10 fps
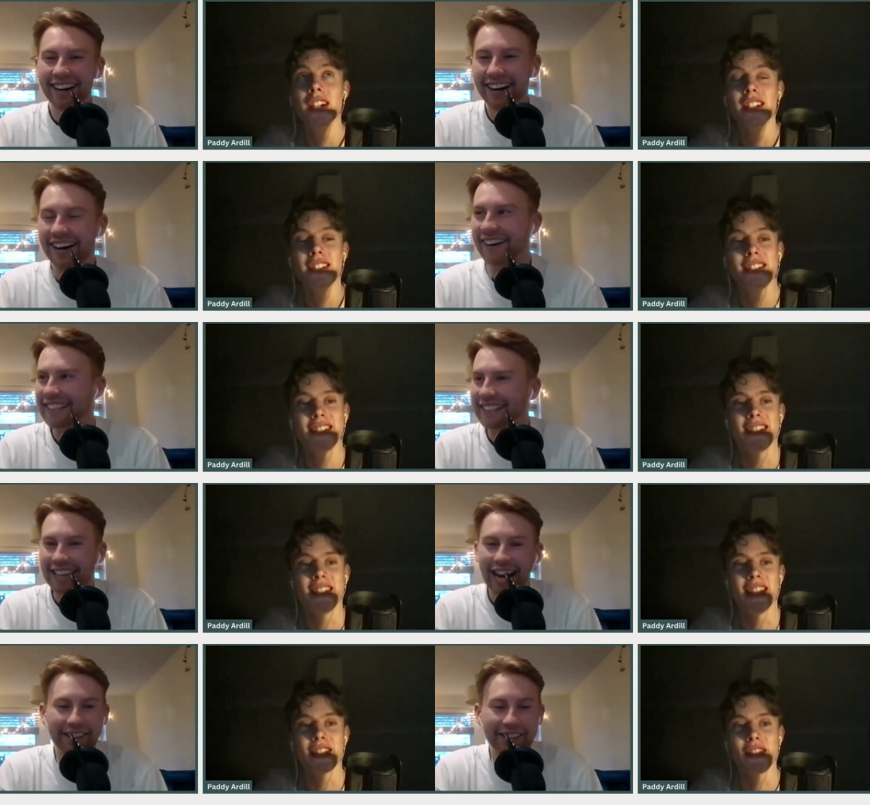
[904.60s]
Speaker 1: oh, he just
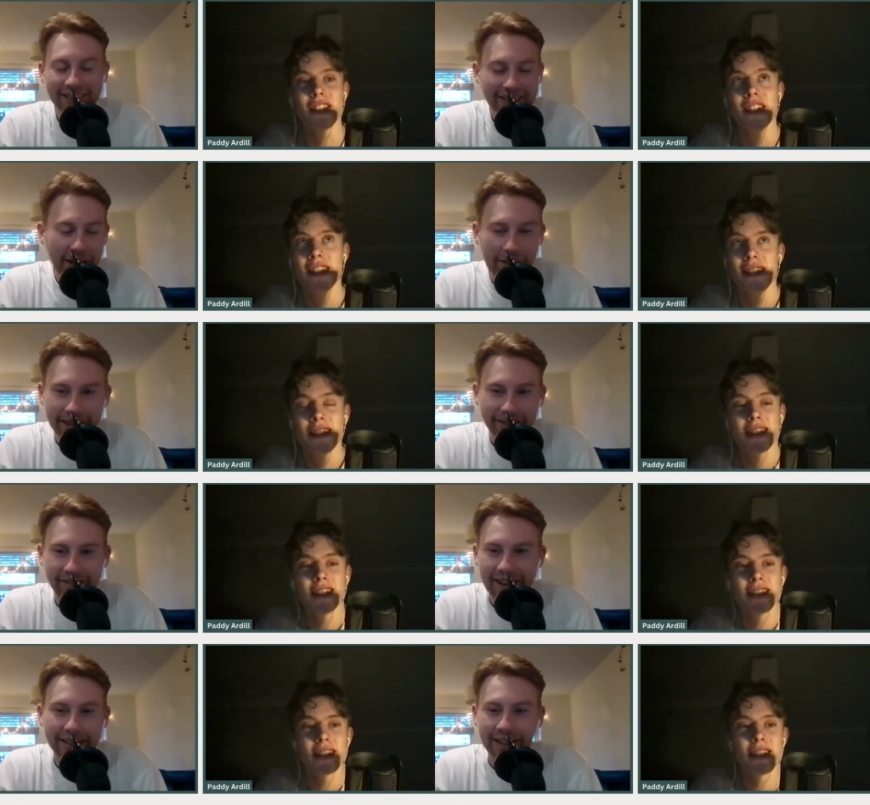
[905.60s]
can't. He doesn't know where his
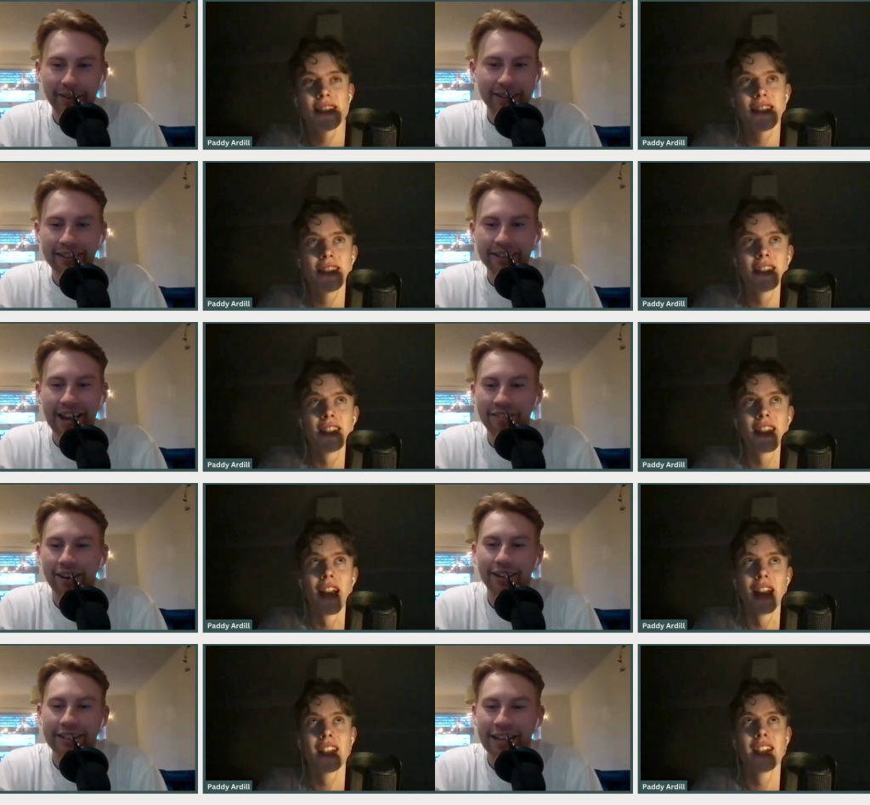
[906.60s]
feet are going. Never.
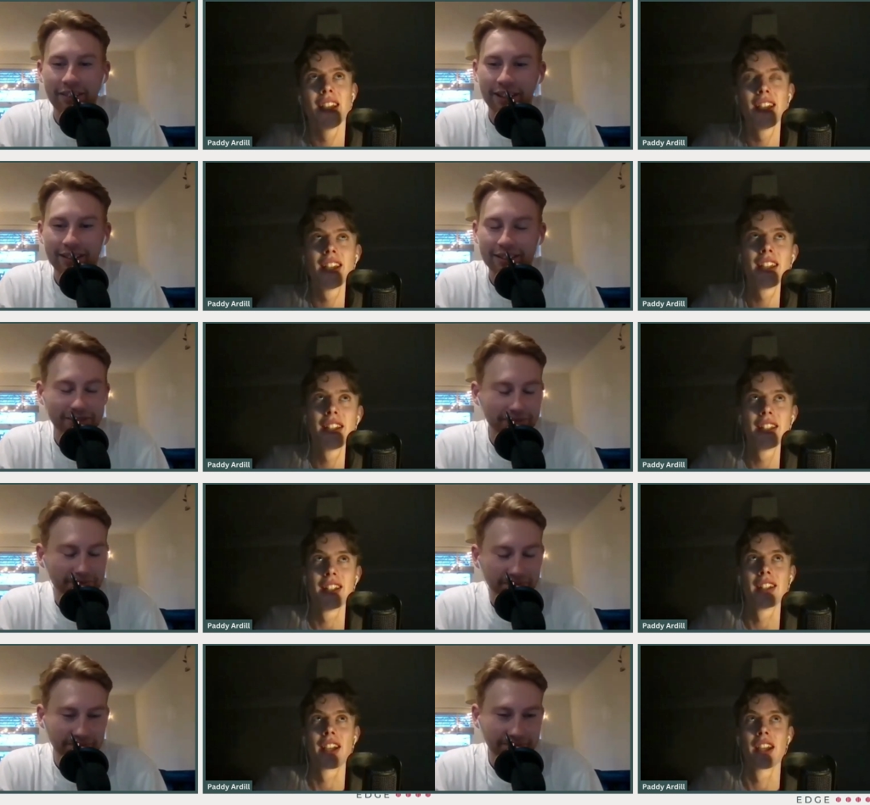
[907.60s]
Yeah. He never does.
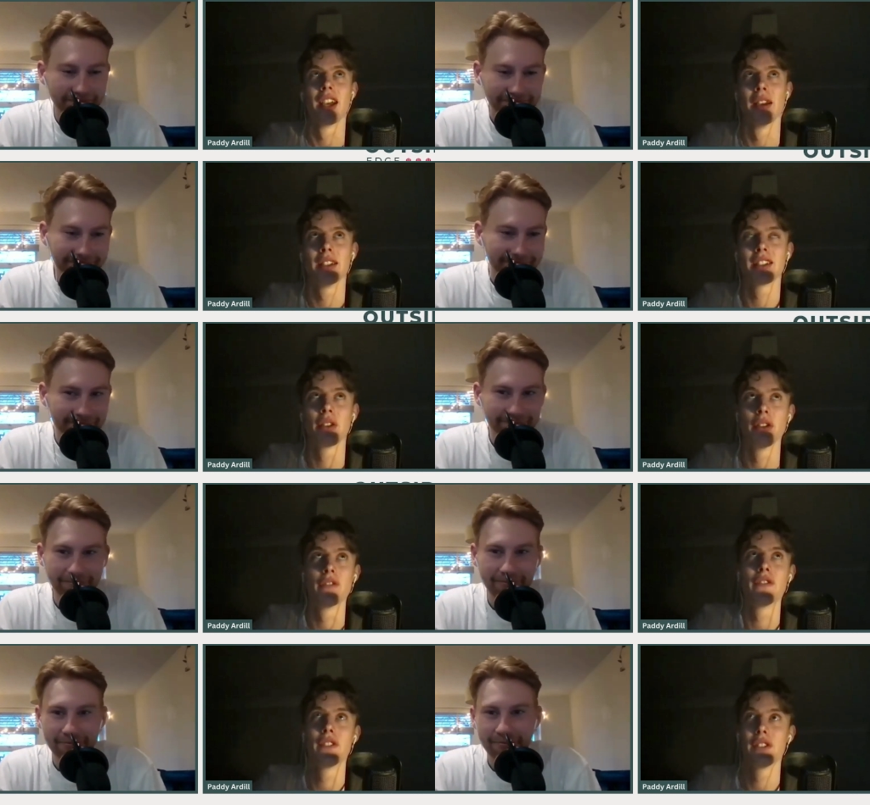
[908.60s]
Speaker 2: Like a sort
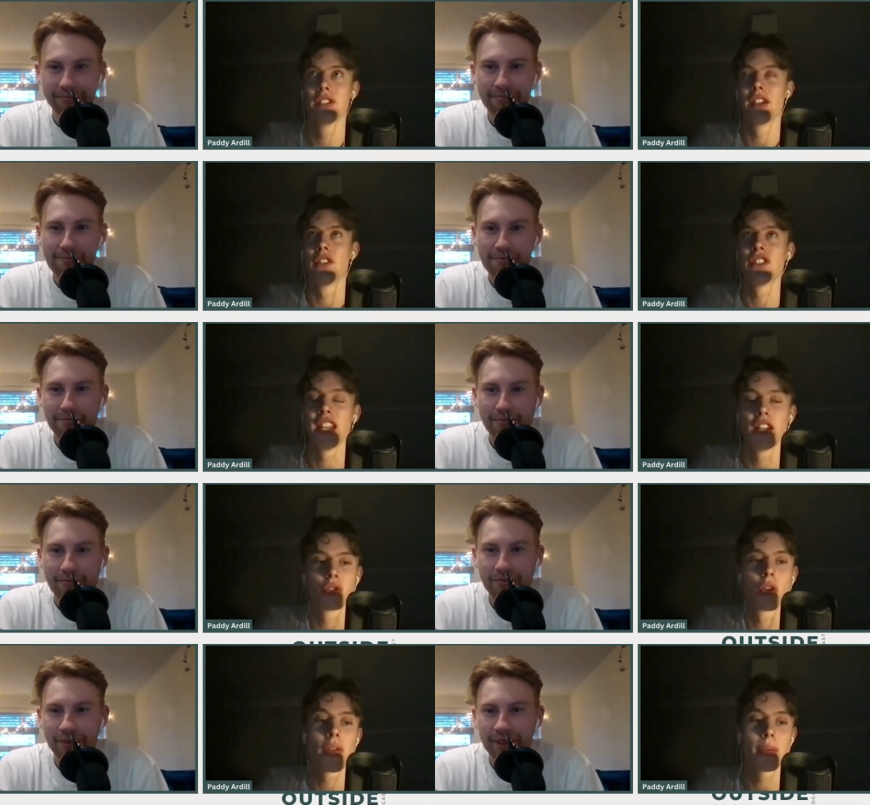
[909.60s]
of have you seen
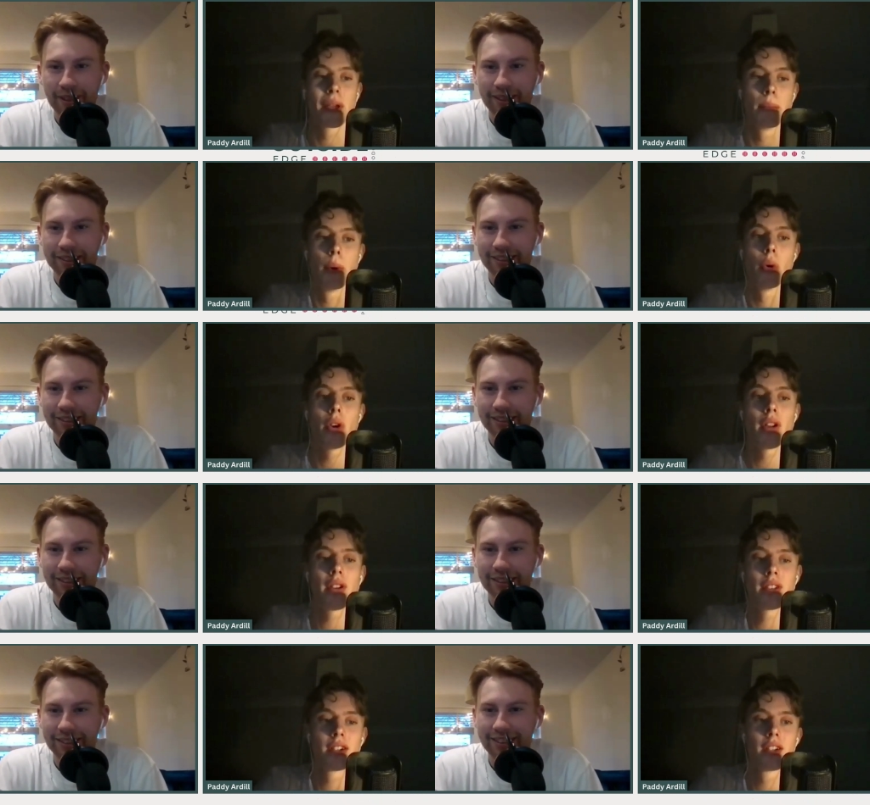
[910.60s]
a giraffe being born?
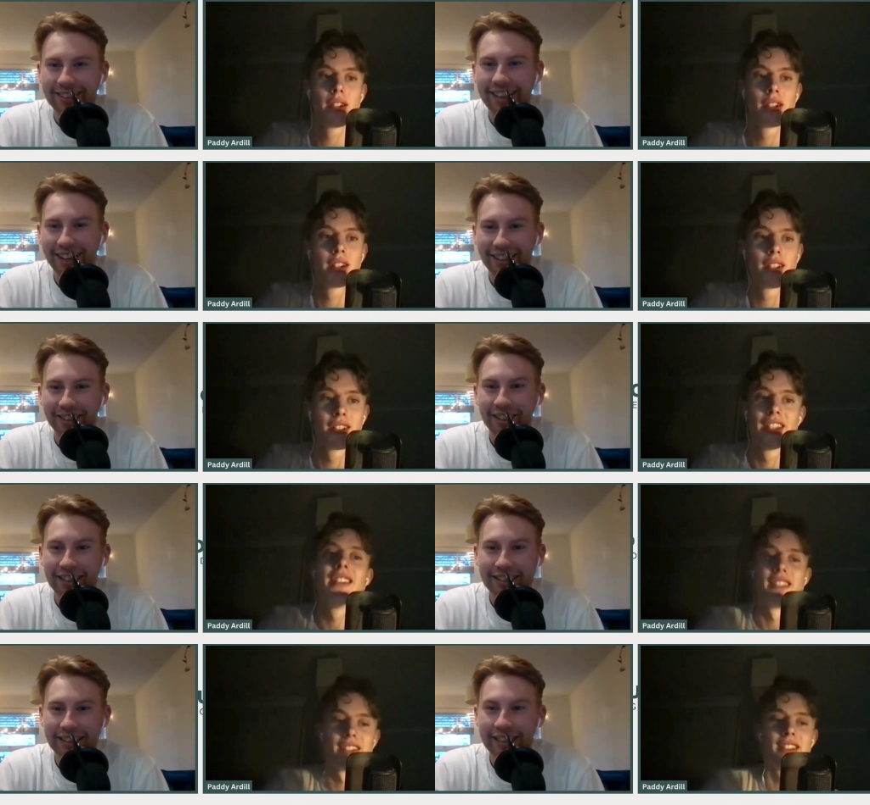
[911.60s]
Speaker 1: Yeah, like a like
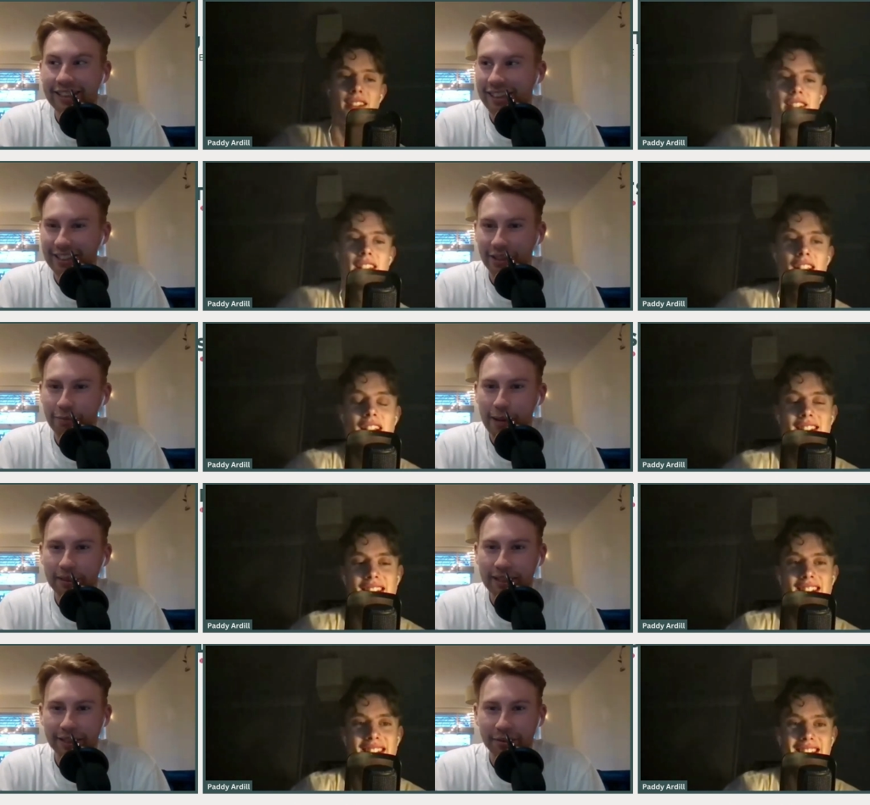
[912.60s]
a deer, like yeah, a that,
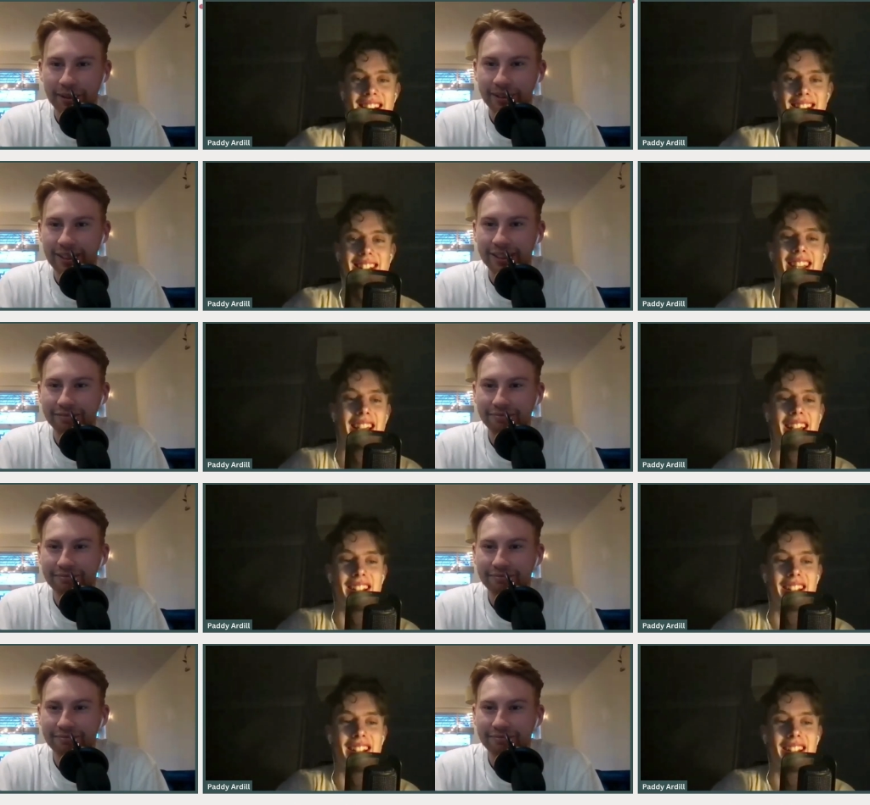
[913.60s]
baby deer as well. yeah. yeah,